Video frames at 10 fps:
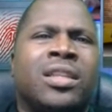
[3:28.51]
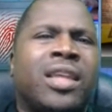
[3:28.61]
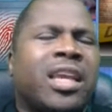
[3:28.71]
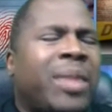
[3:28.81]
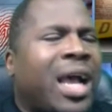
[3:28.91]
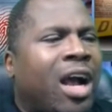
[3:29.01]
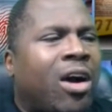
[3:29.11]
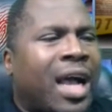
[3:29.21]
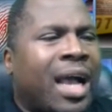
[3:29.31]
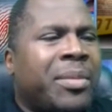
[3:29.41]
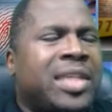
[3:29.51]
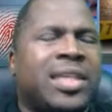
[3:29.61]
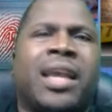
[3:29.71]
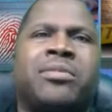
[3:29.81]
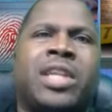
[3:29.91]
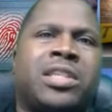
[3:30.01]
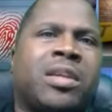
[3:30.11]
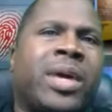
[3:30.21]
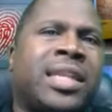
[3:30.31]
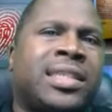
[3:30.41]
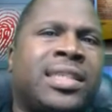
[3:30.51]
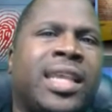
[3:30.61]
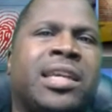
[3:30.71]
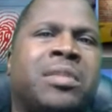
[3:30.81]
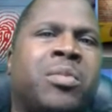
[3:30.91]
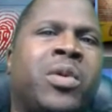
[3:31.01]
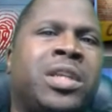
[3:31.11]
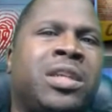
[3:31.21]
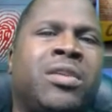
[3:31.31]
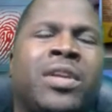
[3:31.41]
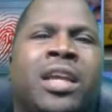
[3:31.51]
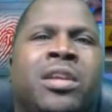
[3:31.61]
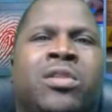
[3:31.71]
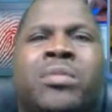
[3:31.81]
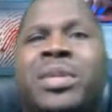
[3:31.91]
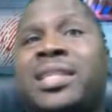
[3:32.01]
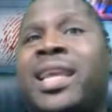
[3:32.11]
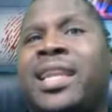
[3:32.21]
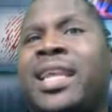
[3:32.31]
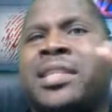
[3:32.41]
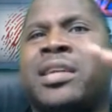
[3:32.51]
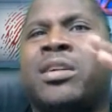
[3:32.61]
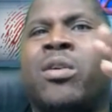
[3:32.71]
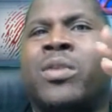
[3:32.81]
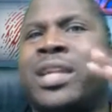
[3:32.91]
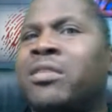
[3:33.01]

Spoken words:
Think about how many times that someone has said good morning to you and how you doing, but said it as they're going.